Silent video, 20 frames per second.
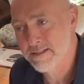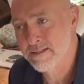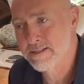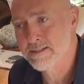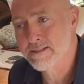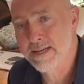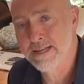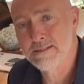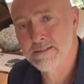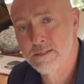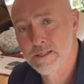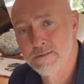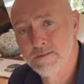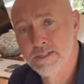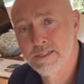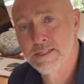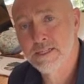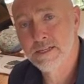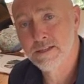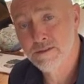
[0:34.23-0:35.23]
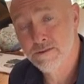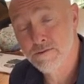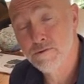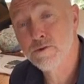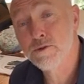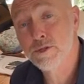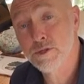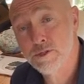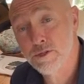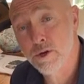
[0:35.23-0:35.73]
and sensitivity through
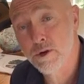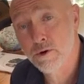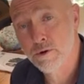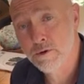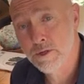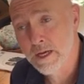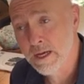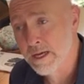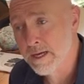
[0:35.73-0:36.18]
the sole,